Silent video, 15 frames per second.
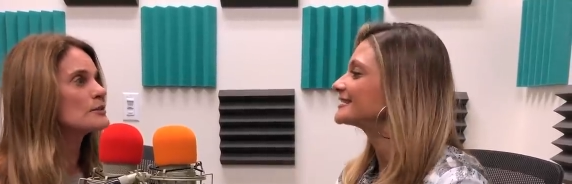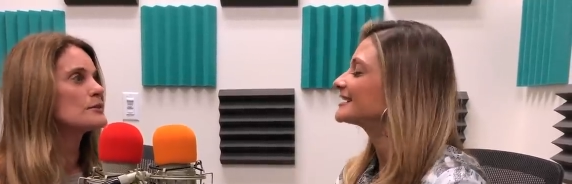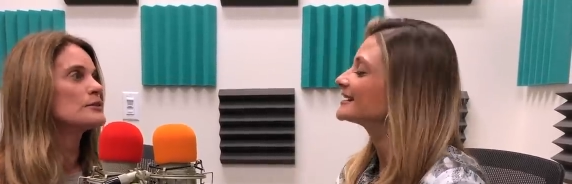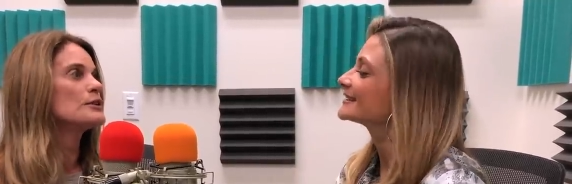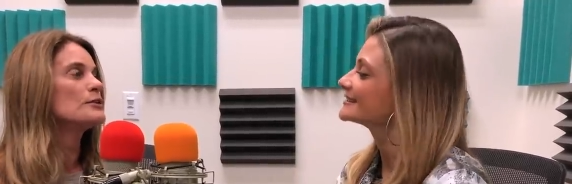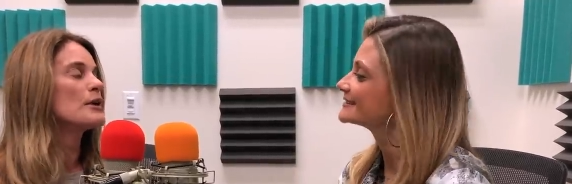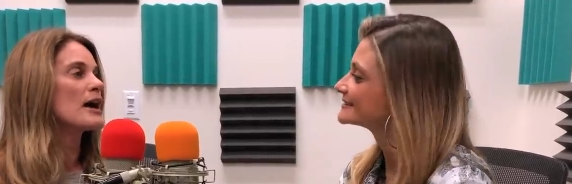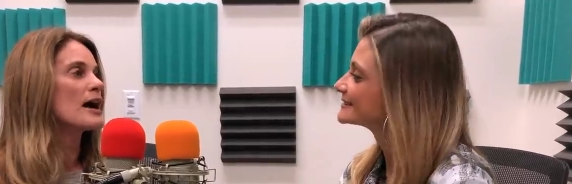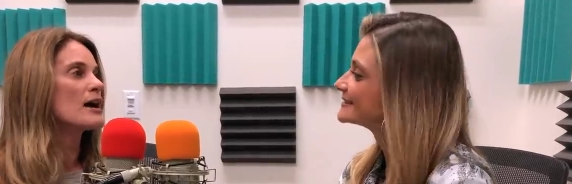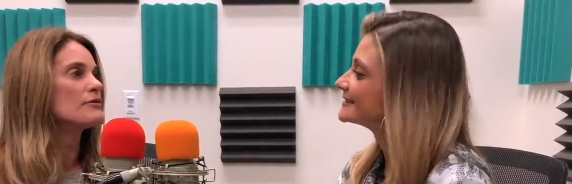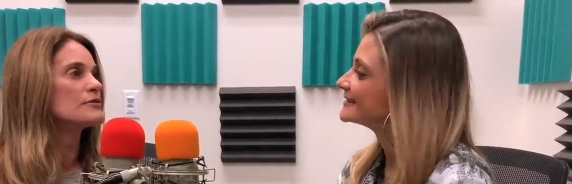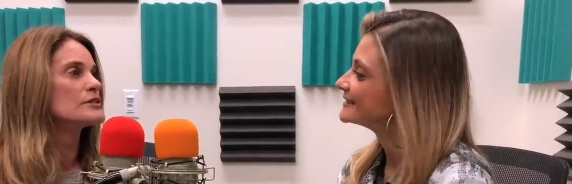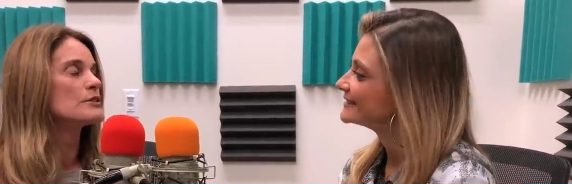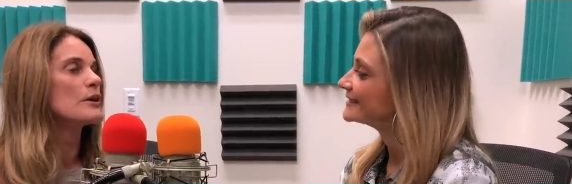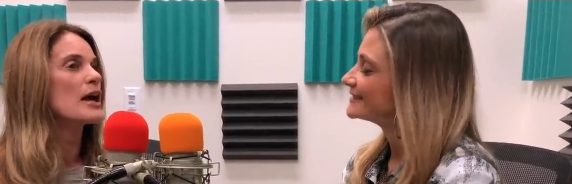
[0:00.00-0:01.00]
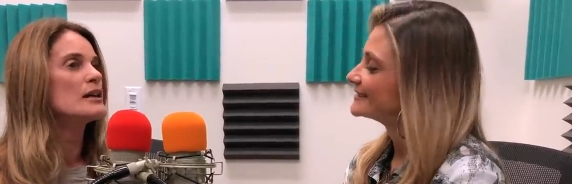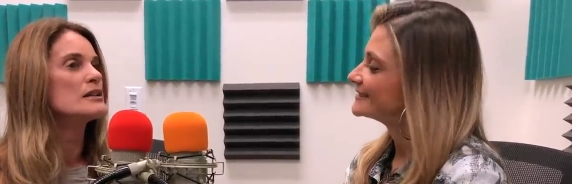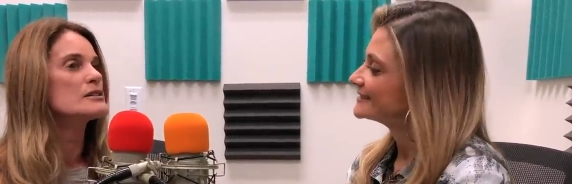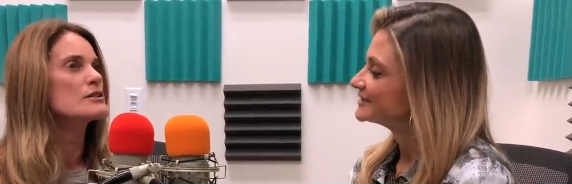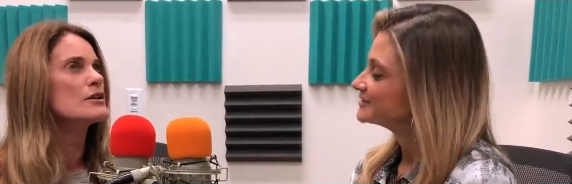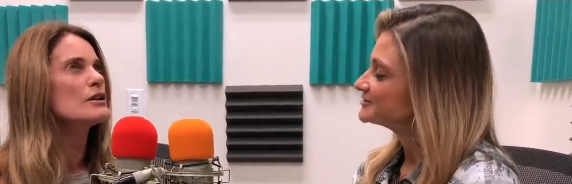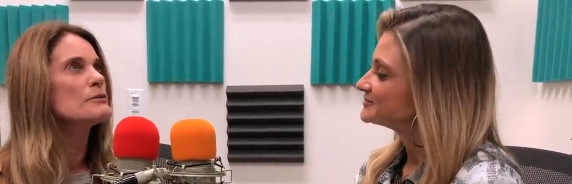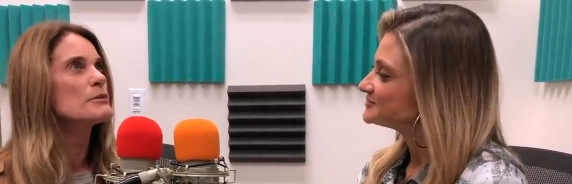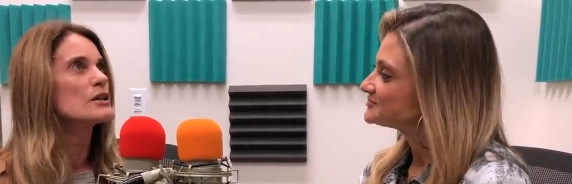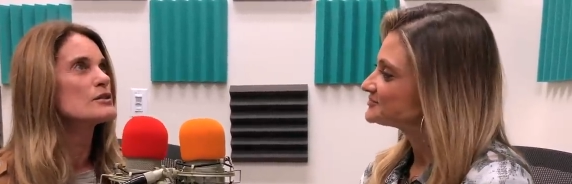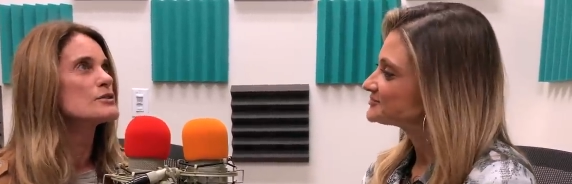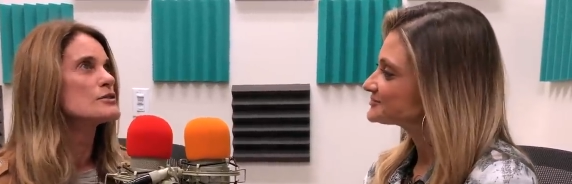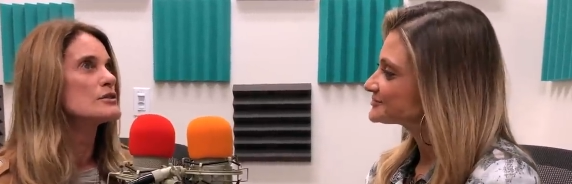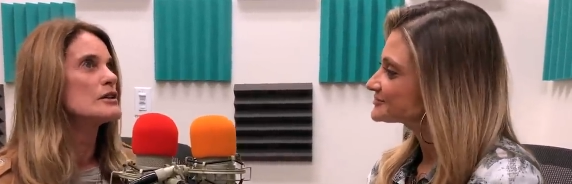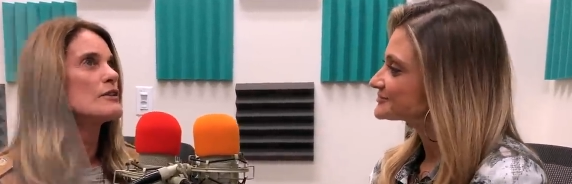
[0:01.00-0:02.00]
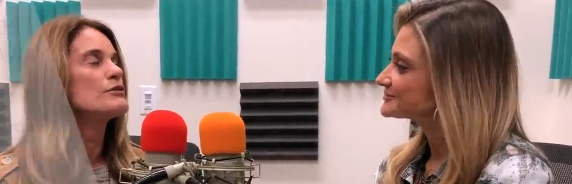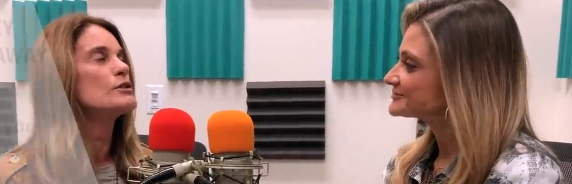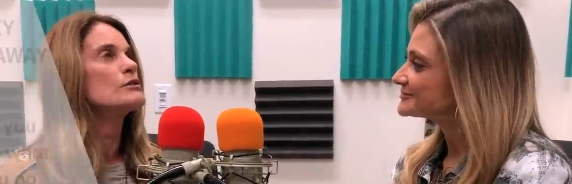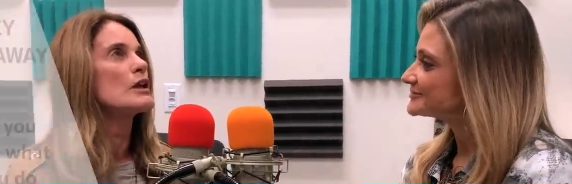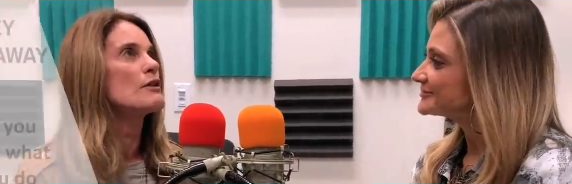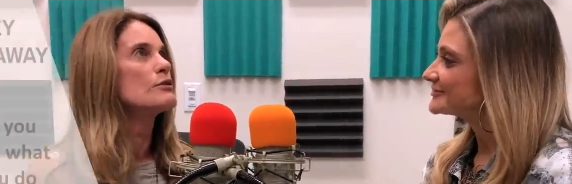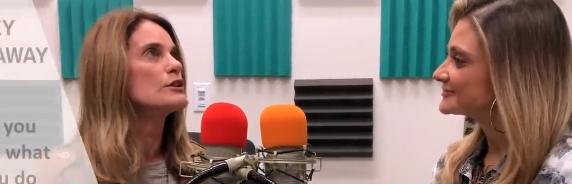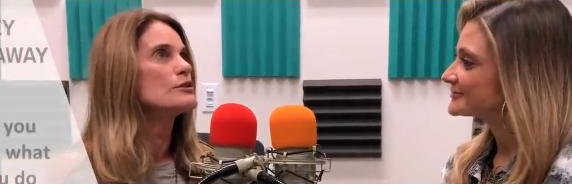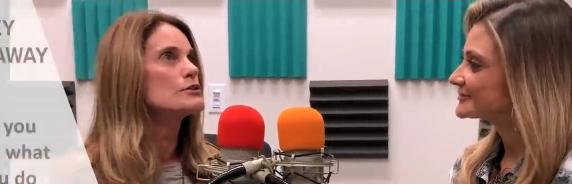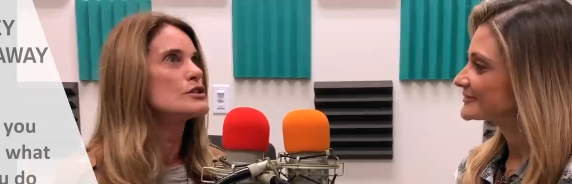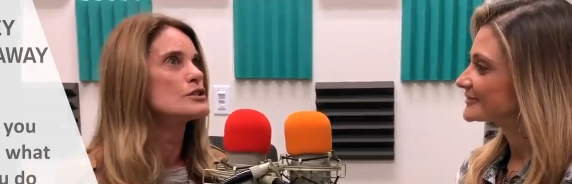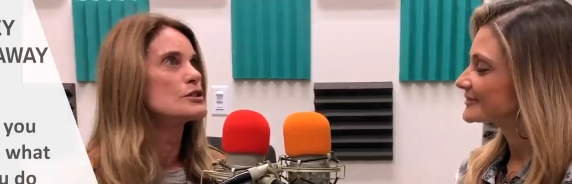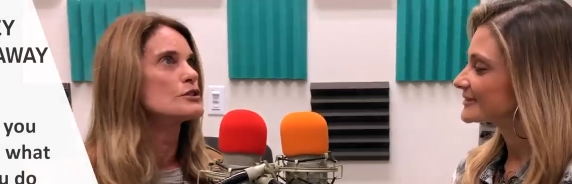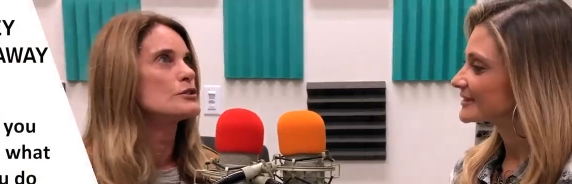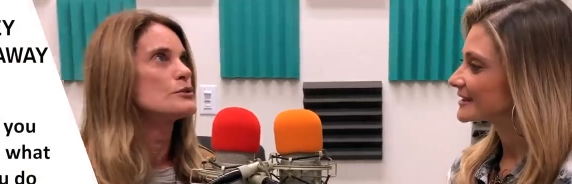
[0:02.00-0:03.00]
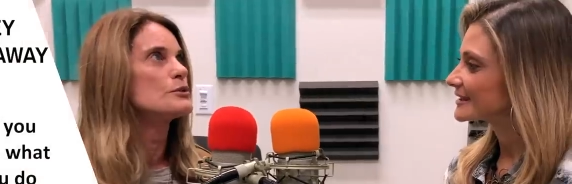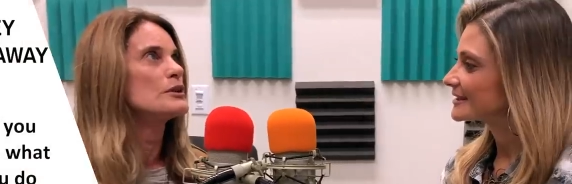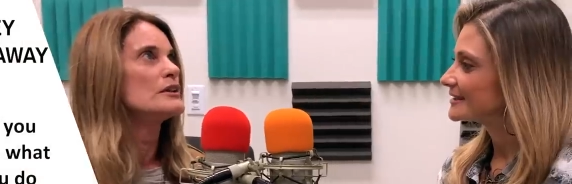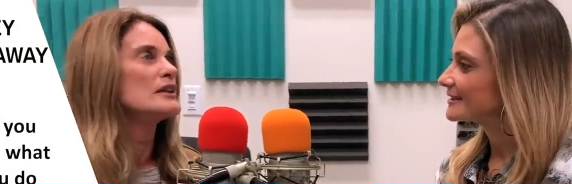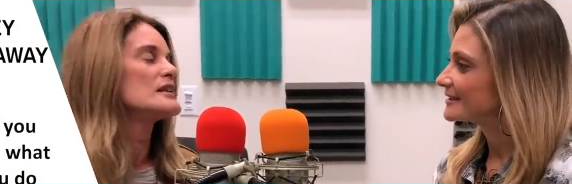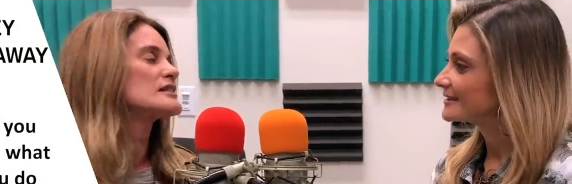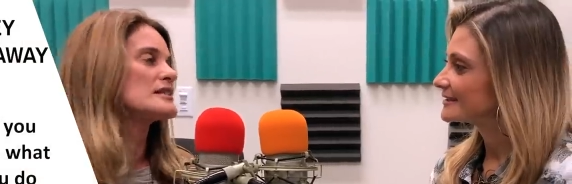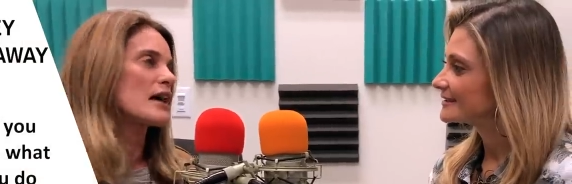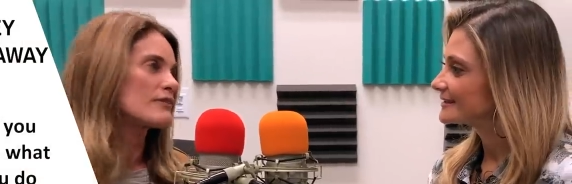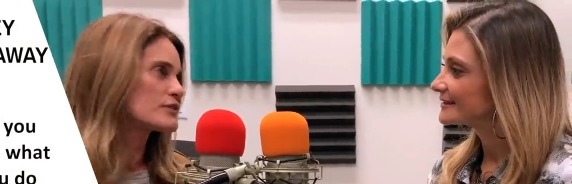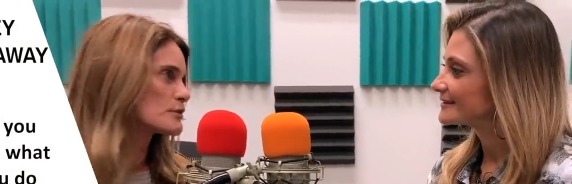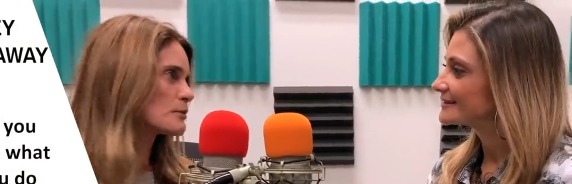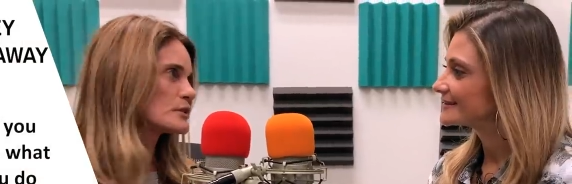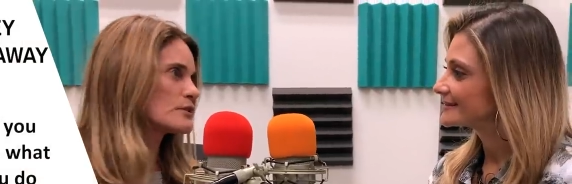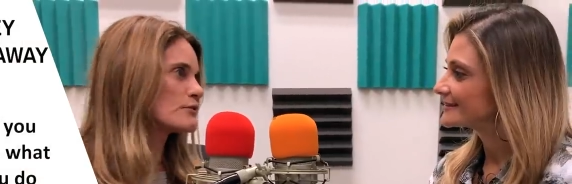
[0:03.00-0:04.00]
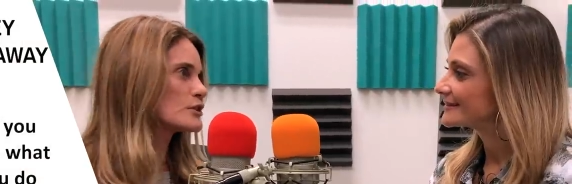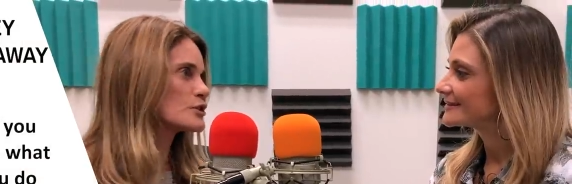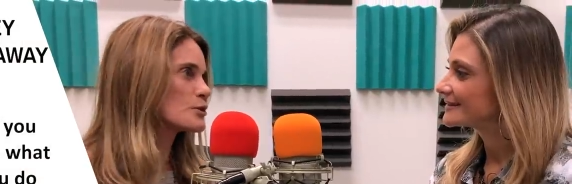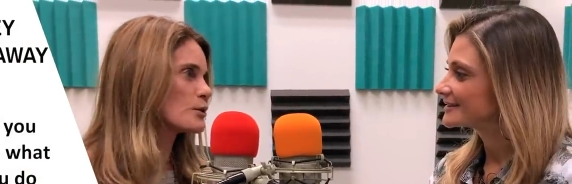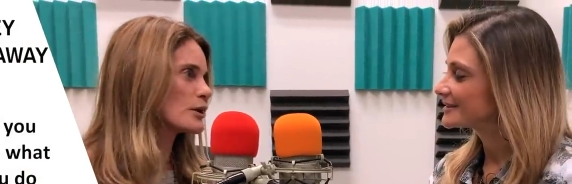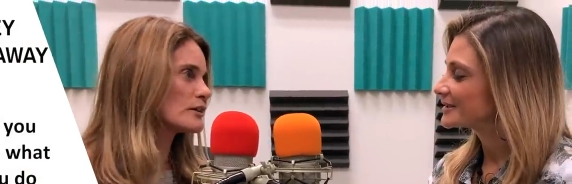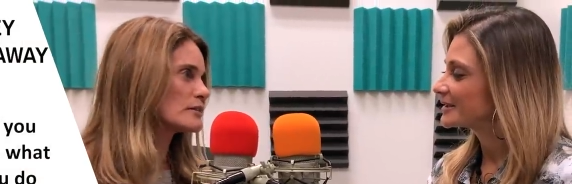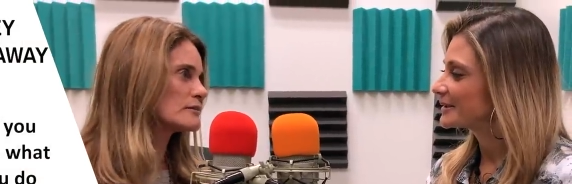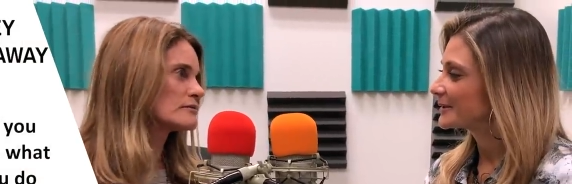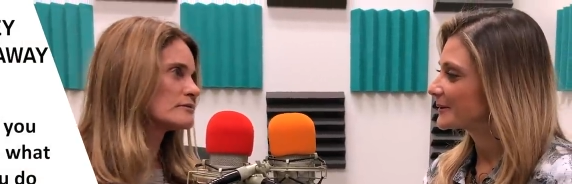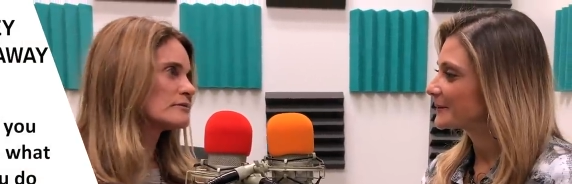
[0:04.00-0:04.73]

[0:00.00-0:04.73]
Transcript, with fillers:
Speaker 1: Yeah. You have to. And it's good, because you, if you love what you do, it's not so much of a chore.